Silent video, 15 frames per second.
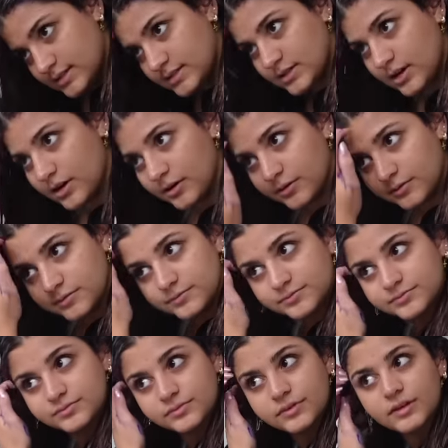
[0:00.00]
so
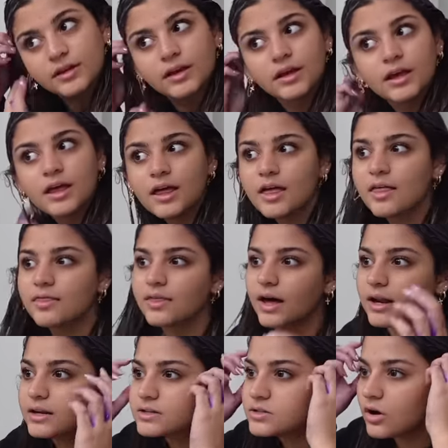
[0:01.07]

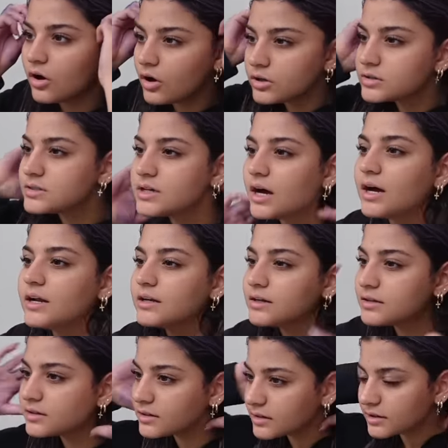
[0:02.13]
that is all
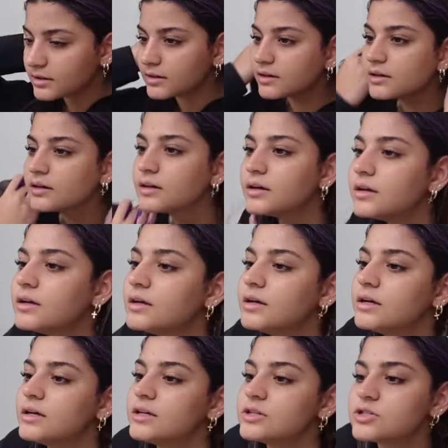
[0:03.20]
done.
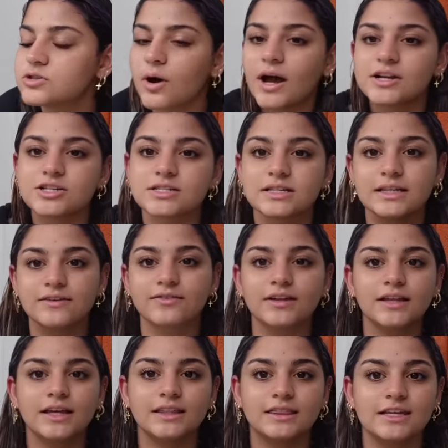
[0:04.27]
So I just leave it
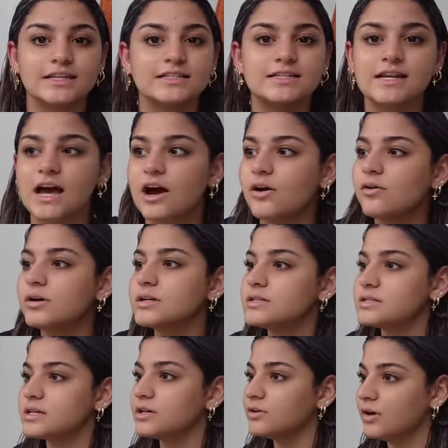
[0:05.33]
like this now
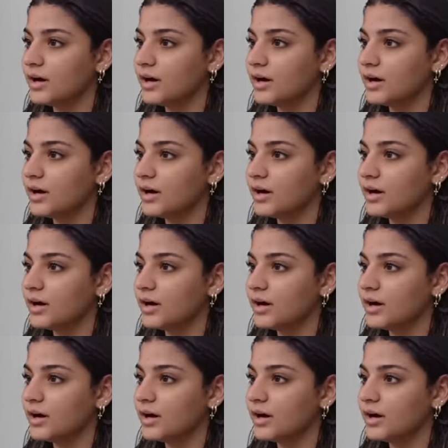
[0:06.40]
until